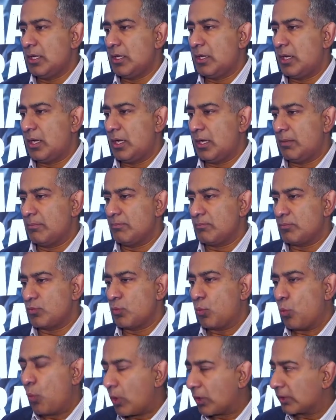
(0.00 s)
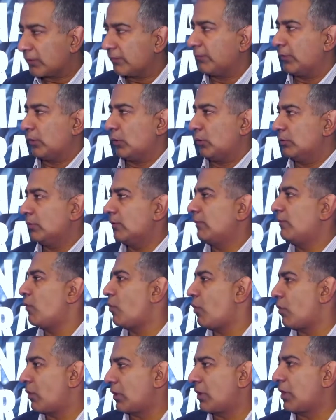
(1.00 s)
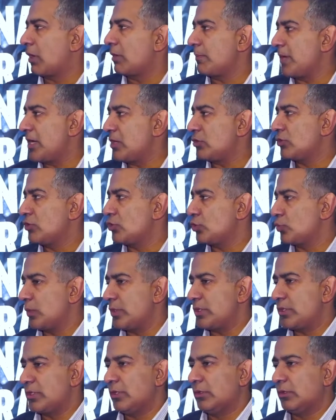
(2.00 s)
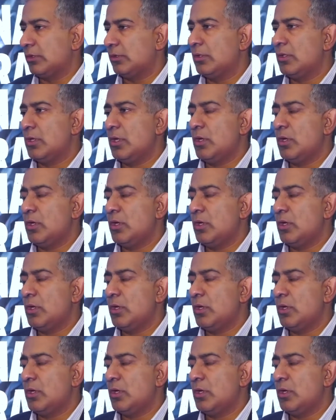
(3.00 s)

um, workflow for our patients with TIL